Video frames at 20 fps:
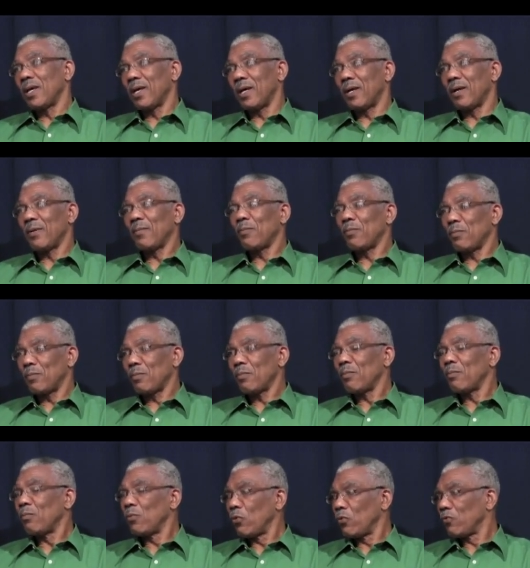um,
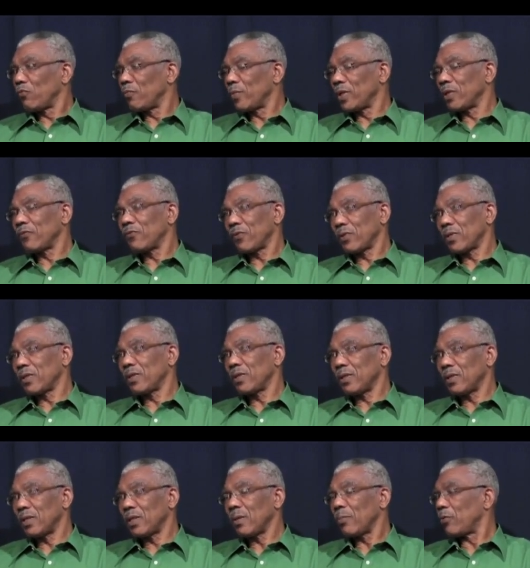movement for
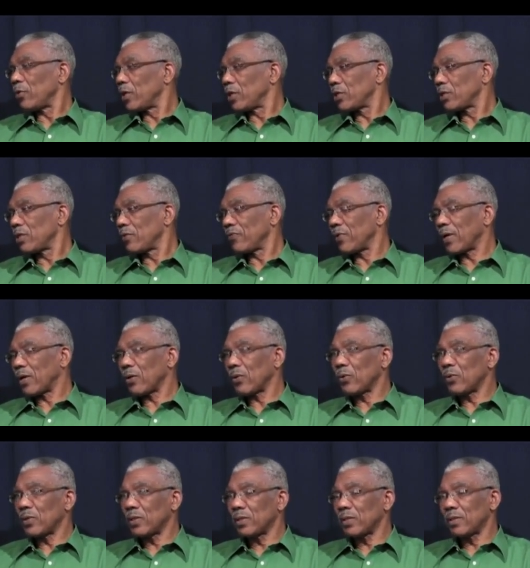the liberation of
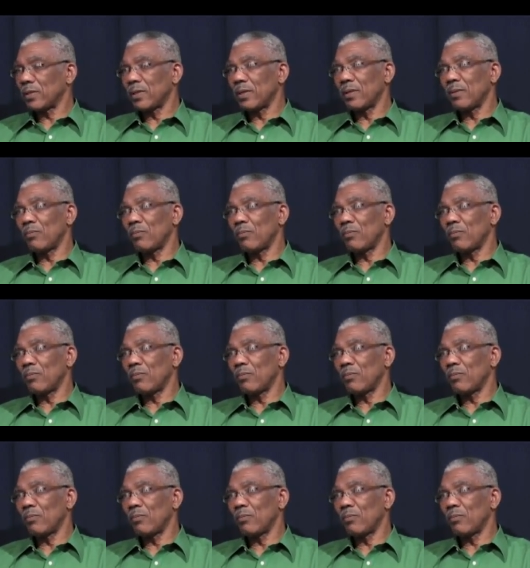Angola,